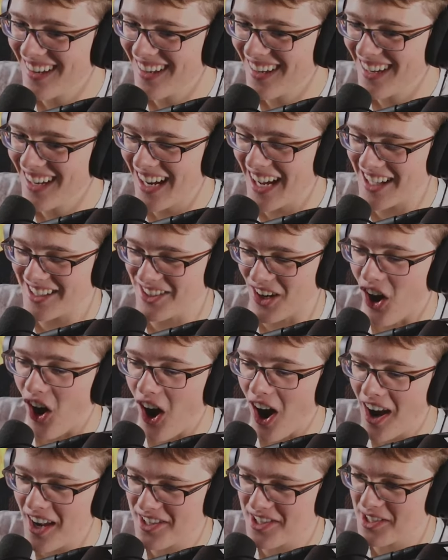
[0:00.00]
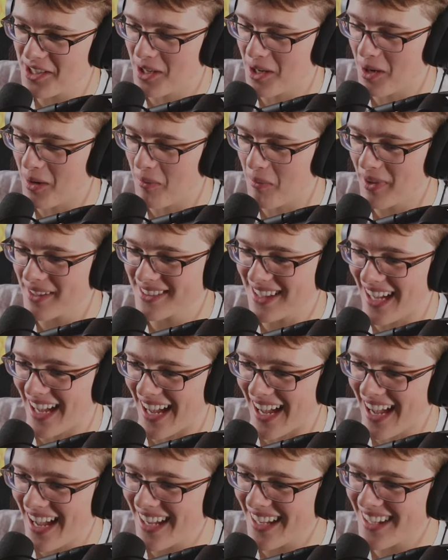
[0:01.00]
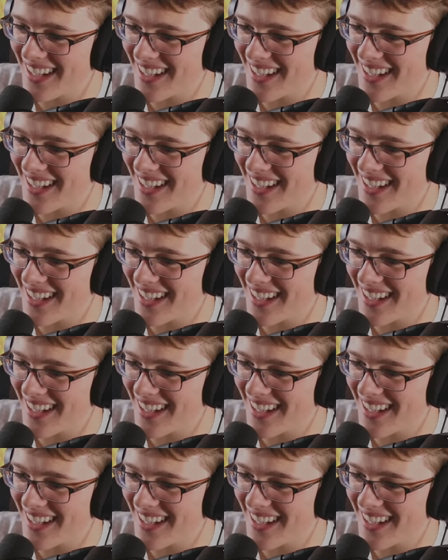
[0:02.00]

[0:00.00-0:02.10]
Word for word: That's awesome. What the heck?